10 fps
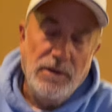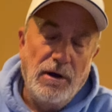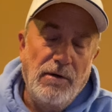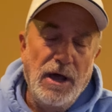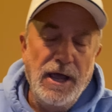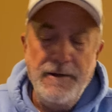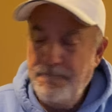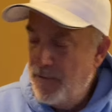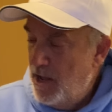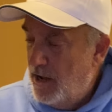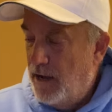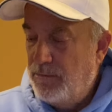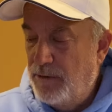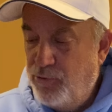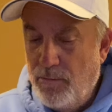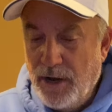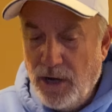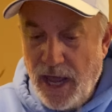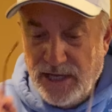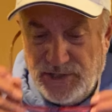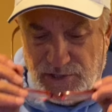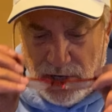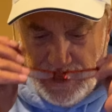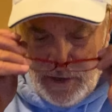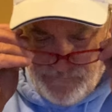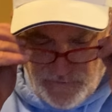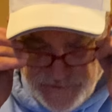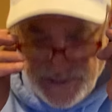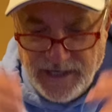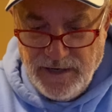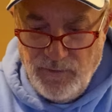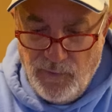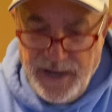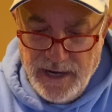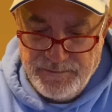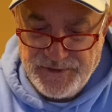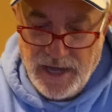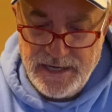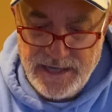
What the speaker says: All right? I'm going to put my glasses on here for a second and read upside